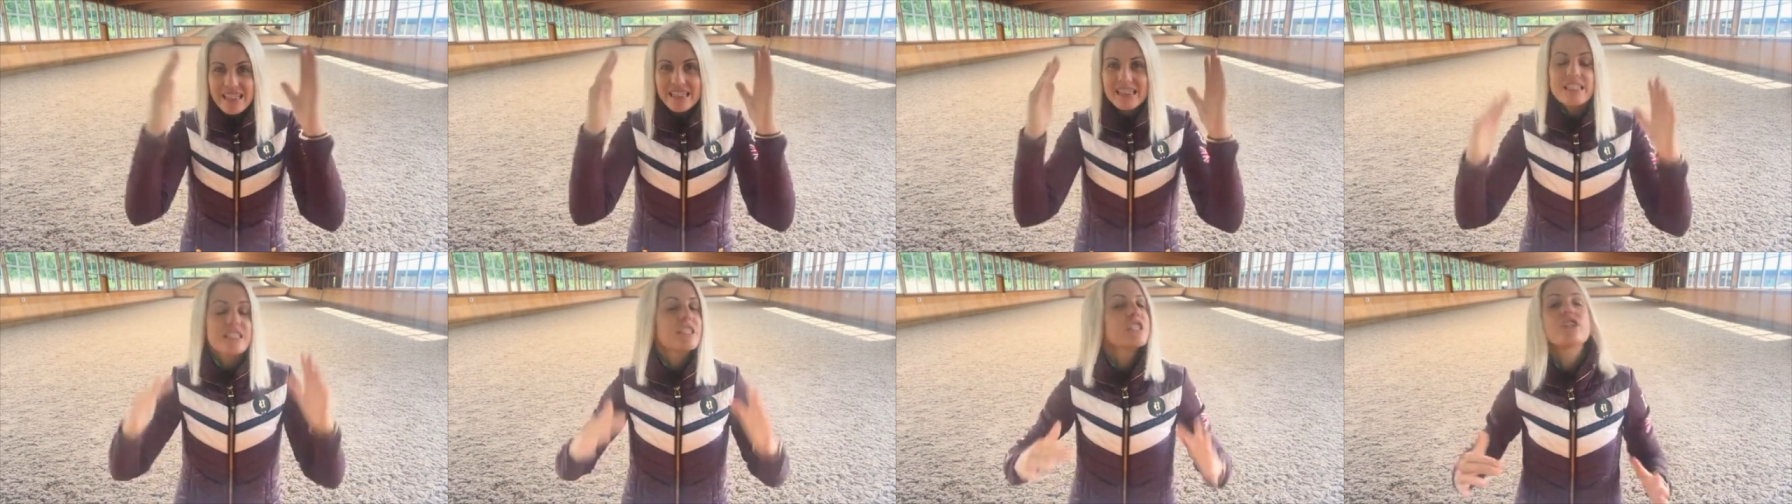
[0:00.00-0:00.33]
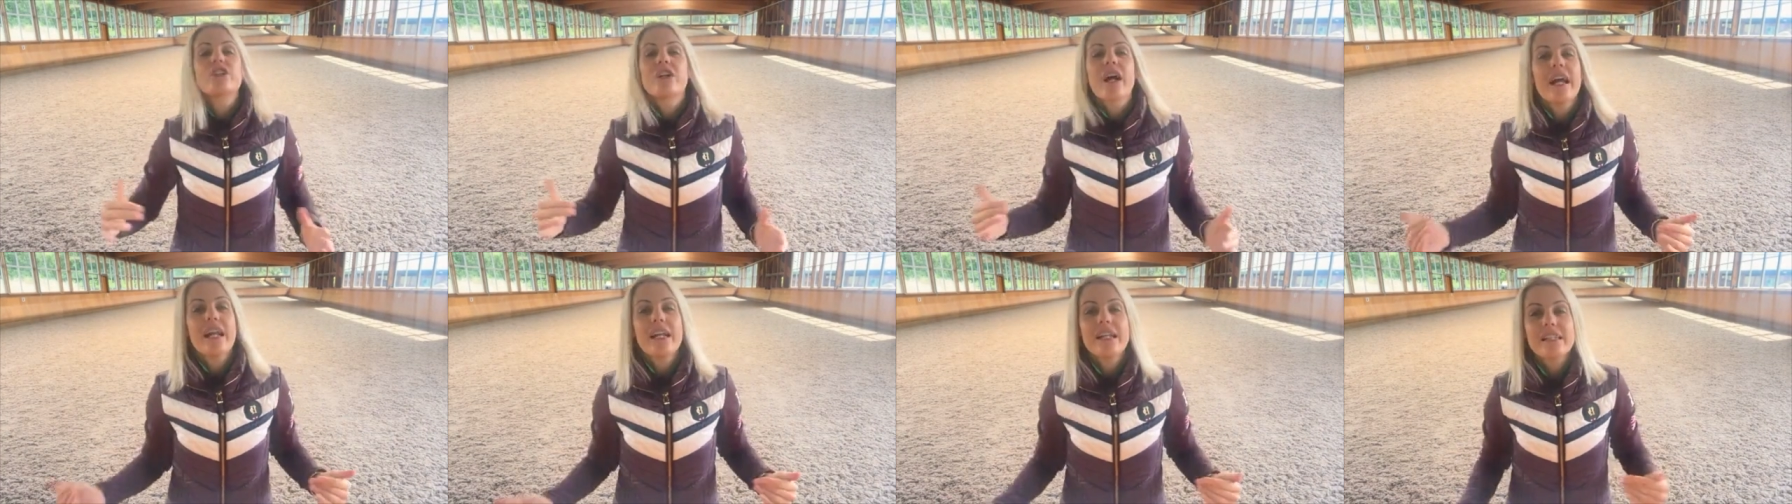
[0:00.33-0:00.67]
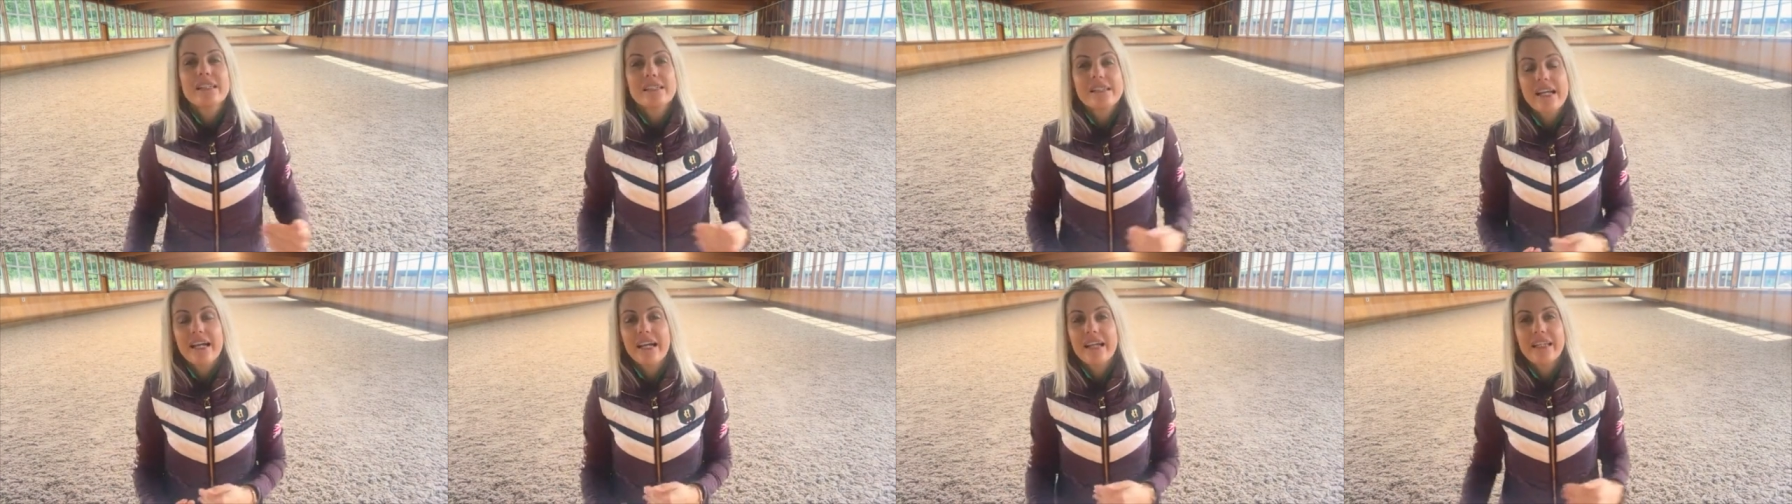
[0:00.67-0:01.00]
is the training
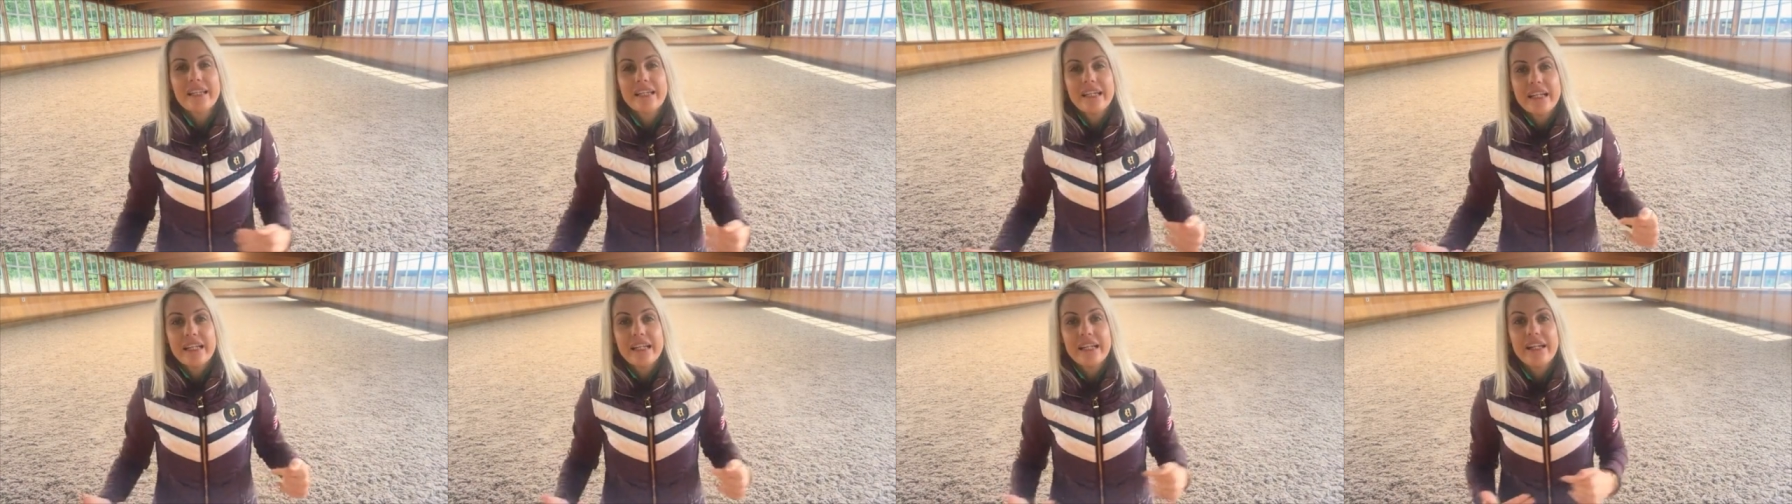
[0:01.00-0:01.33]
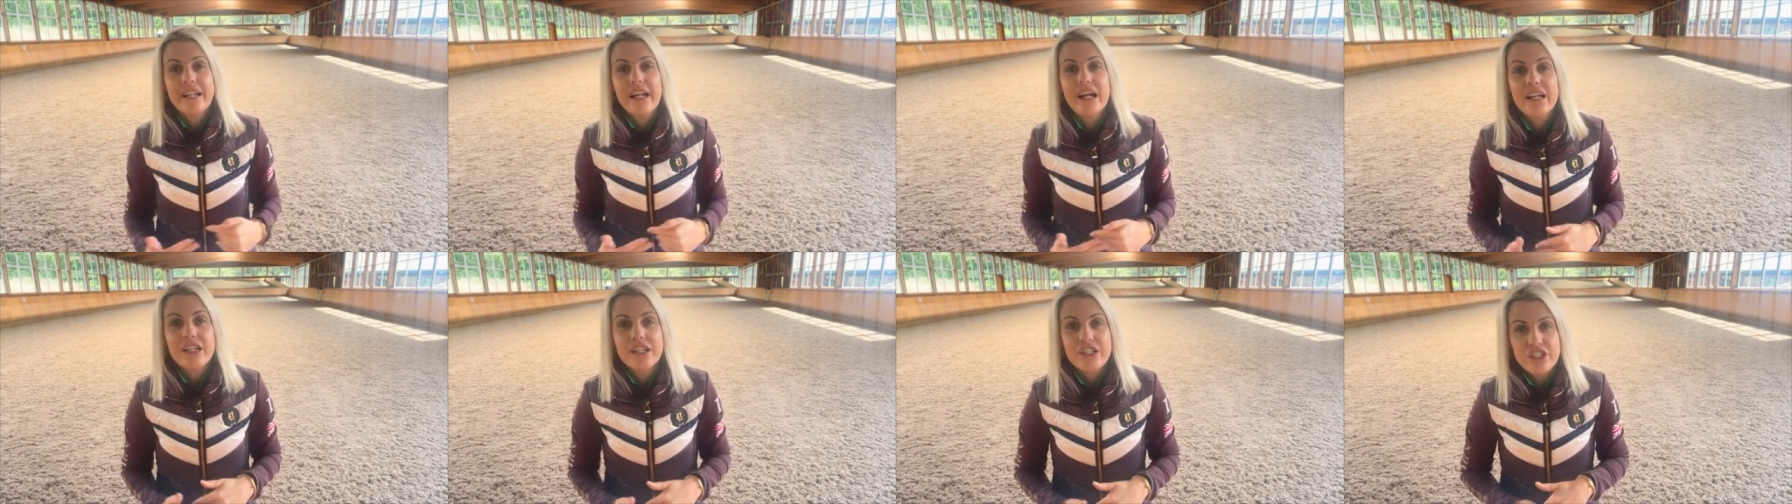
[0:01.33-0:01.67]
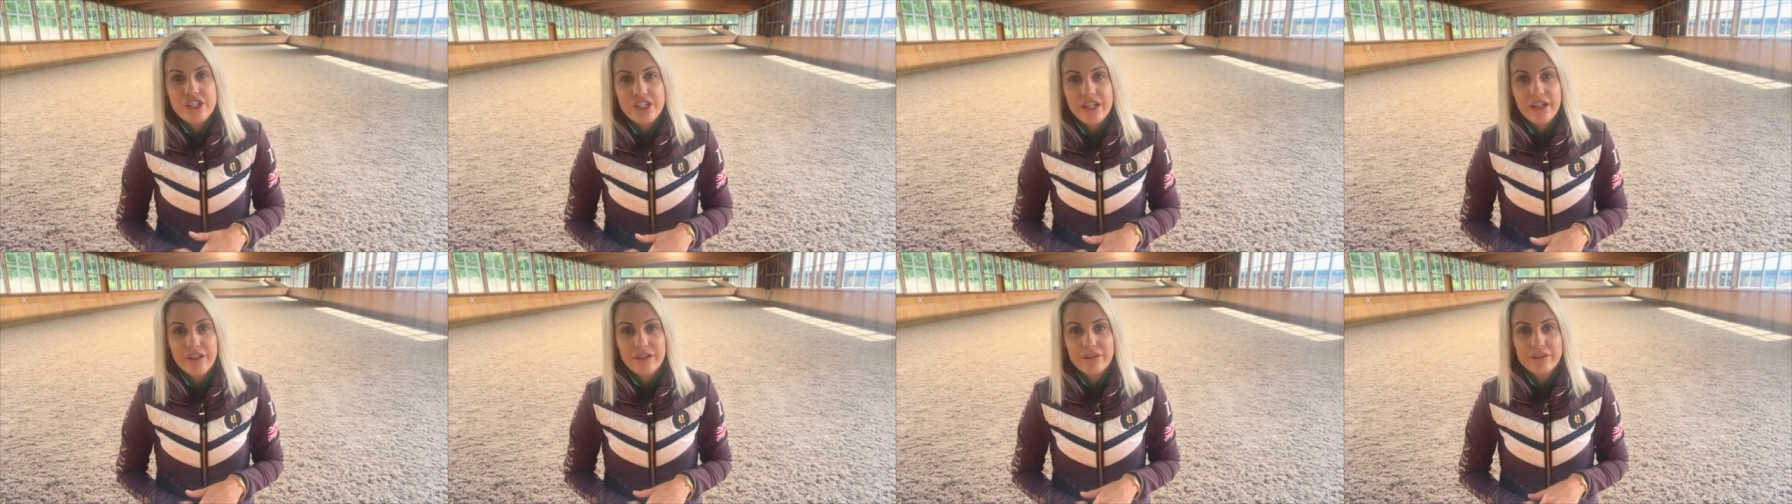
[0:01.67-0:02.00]
scale in a
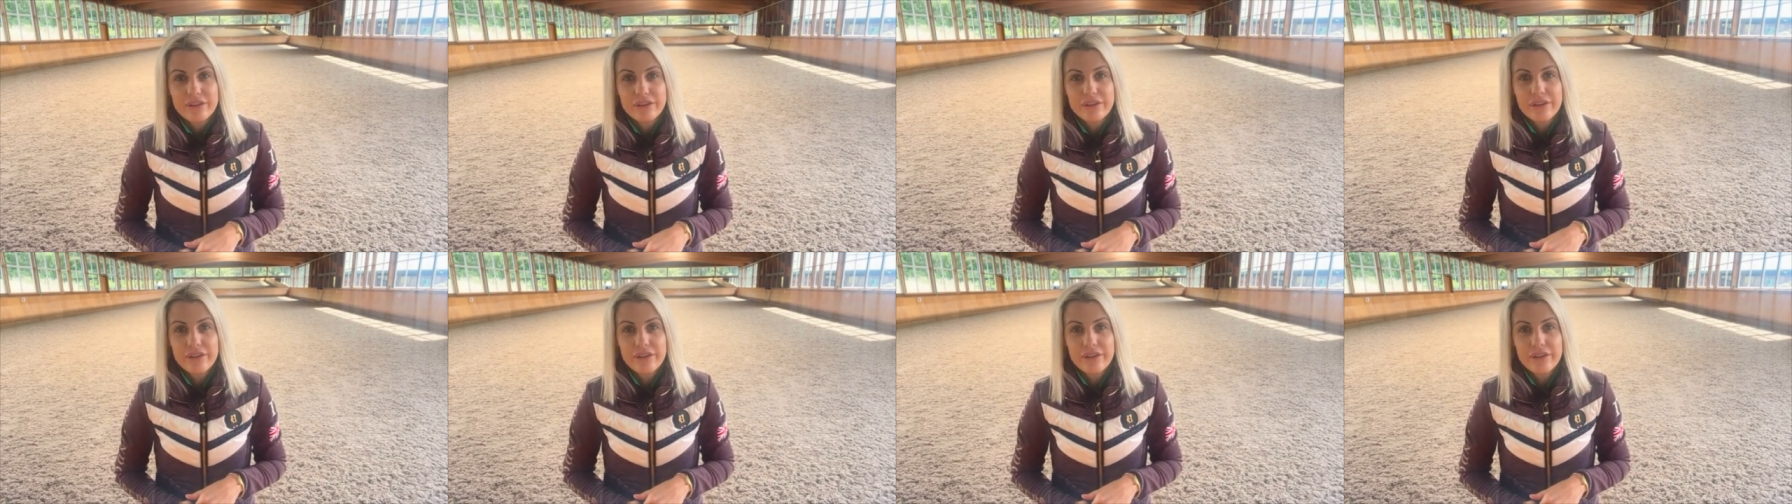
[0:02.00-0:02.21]
nutshell.